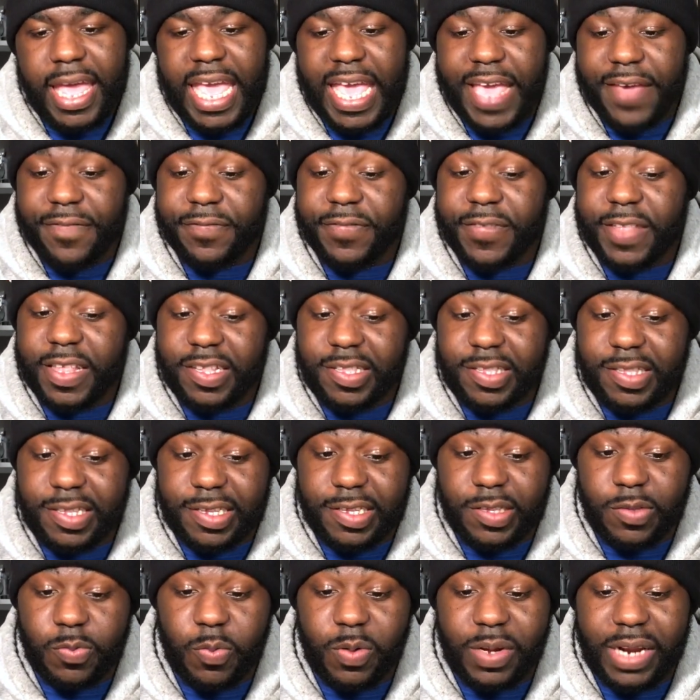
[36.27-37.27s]
If this
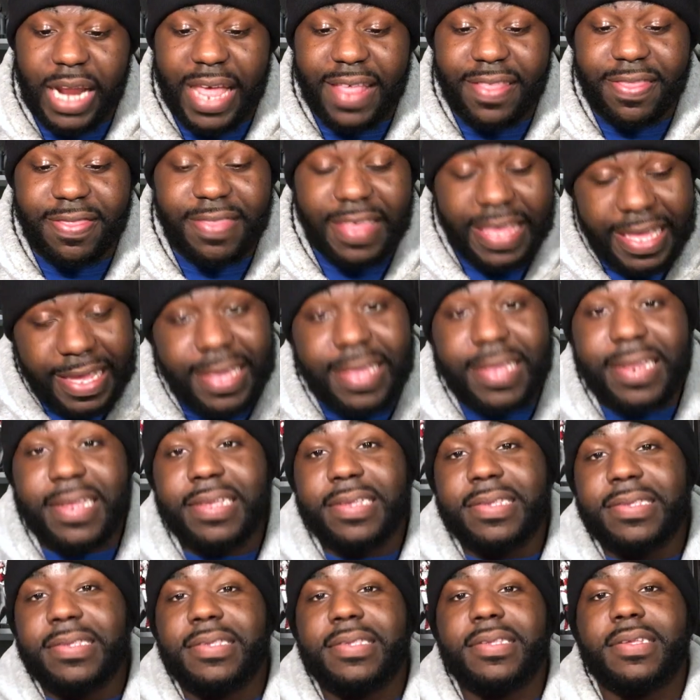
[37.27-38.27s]
is what I think it
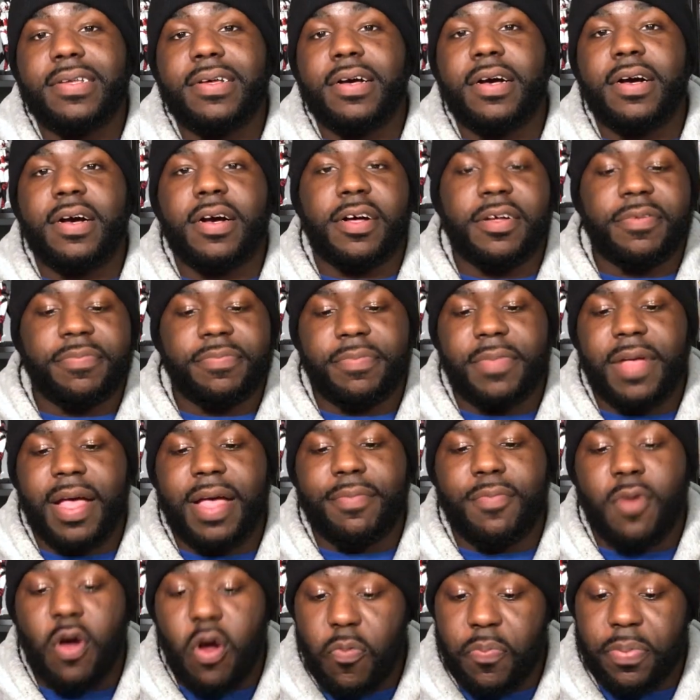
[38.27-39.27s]
is, um,
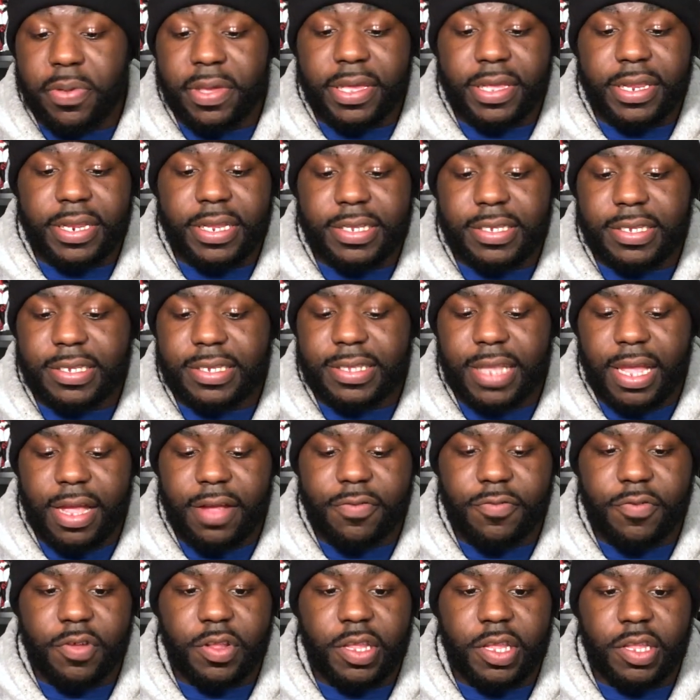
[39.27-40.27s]
I'm hoping it is because I
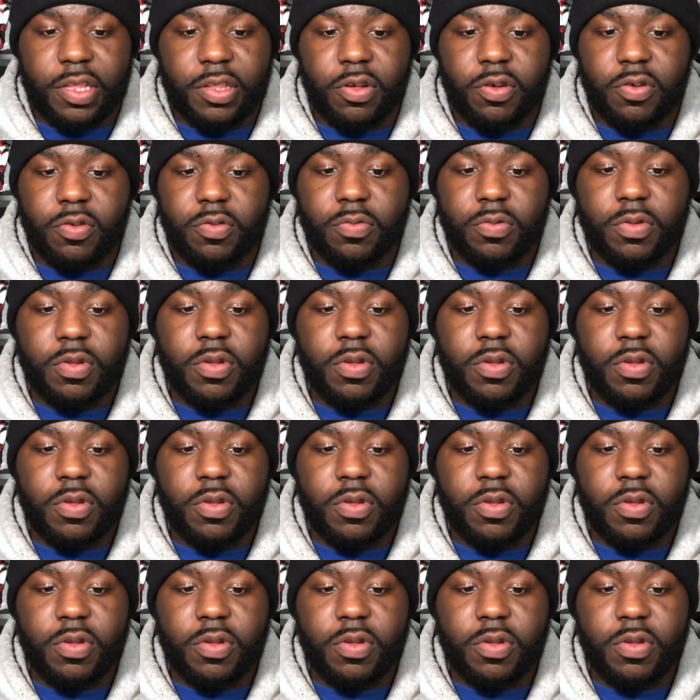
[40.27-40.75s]
really don't